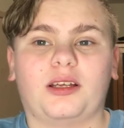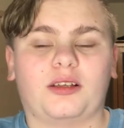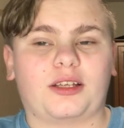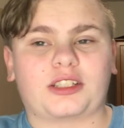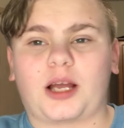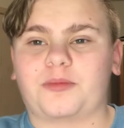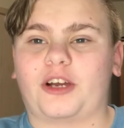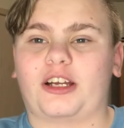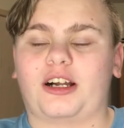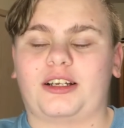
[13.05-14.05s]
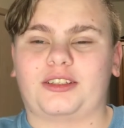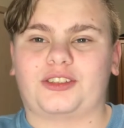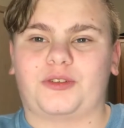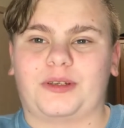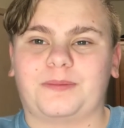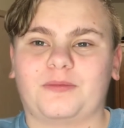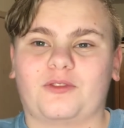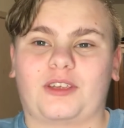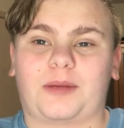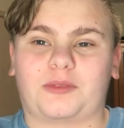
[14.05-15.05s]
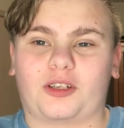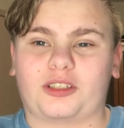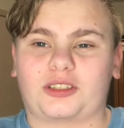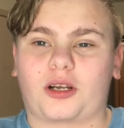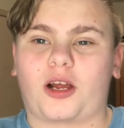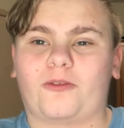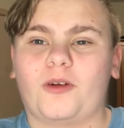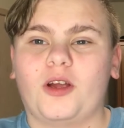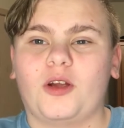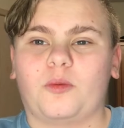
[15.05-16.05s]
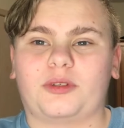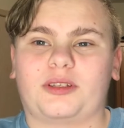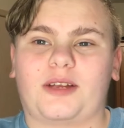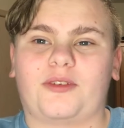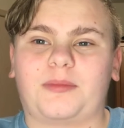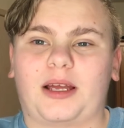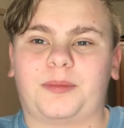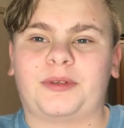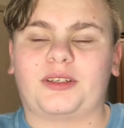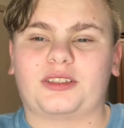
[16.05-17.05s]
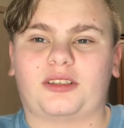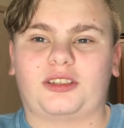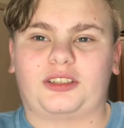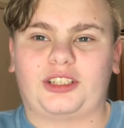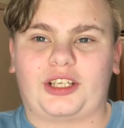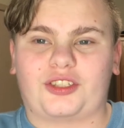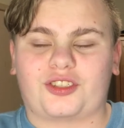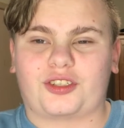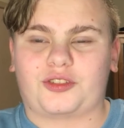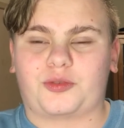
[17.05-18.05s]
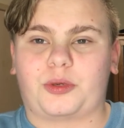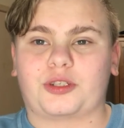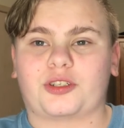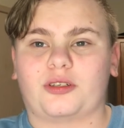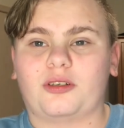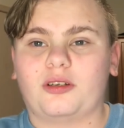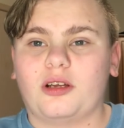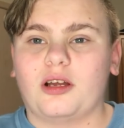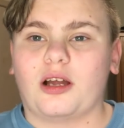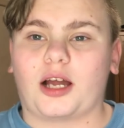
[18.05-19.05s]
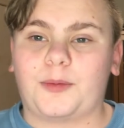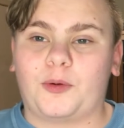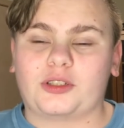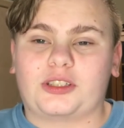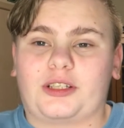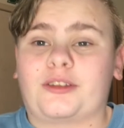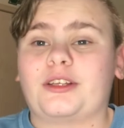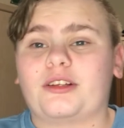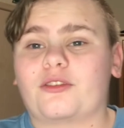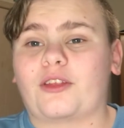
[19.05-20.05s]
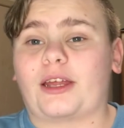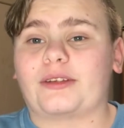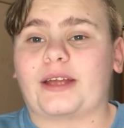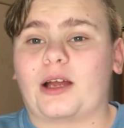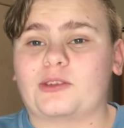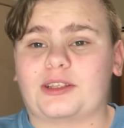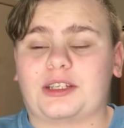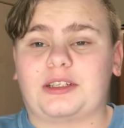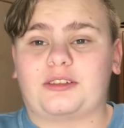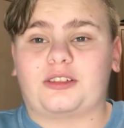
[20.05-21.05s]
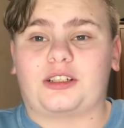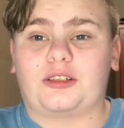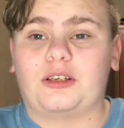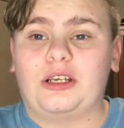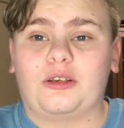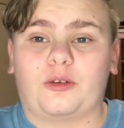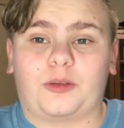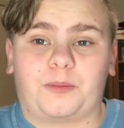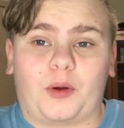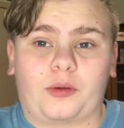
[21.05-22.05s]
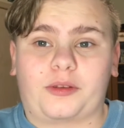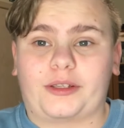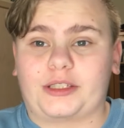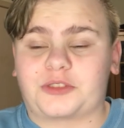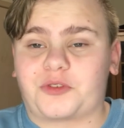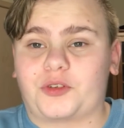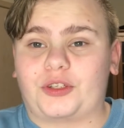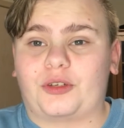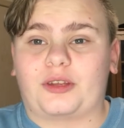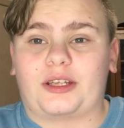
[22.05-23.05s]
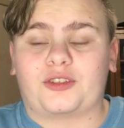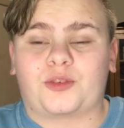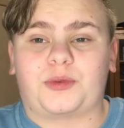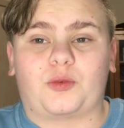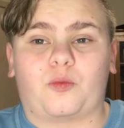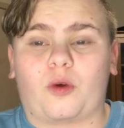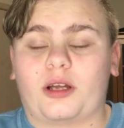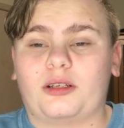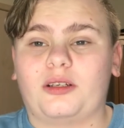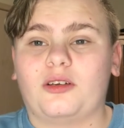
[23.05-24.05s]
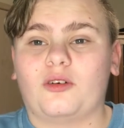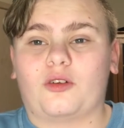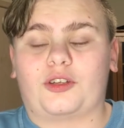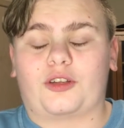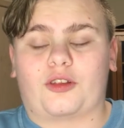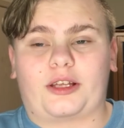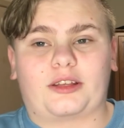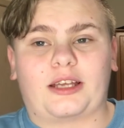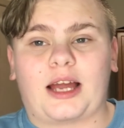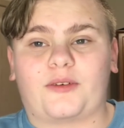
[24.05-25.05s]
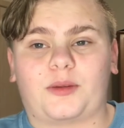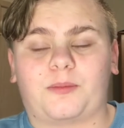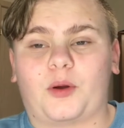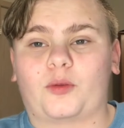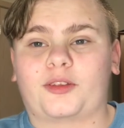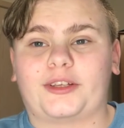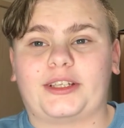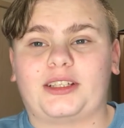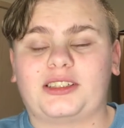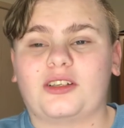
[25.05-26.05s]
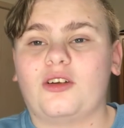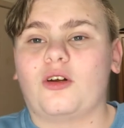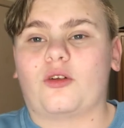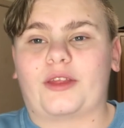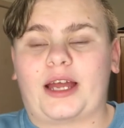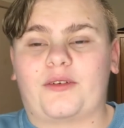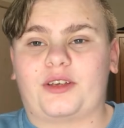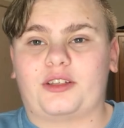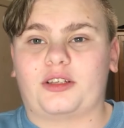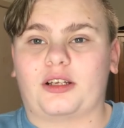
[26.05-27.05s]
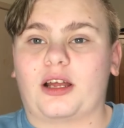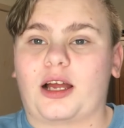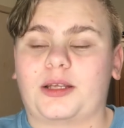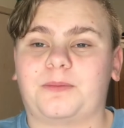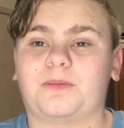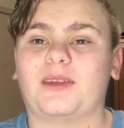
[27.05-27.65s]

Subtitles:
Let's hop right on into it. I'm going to start off with giving my opinions on the DH situation. I personally think that now that they did it in both leagues for a year, that it should be one or the other. Like, they have it in both leagues, or they have it in none.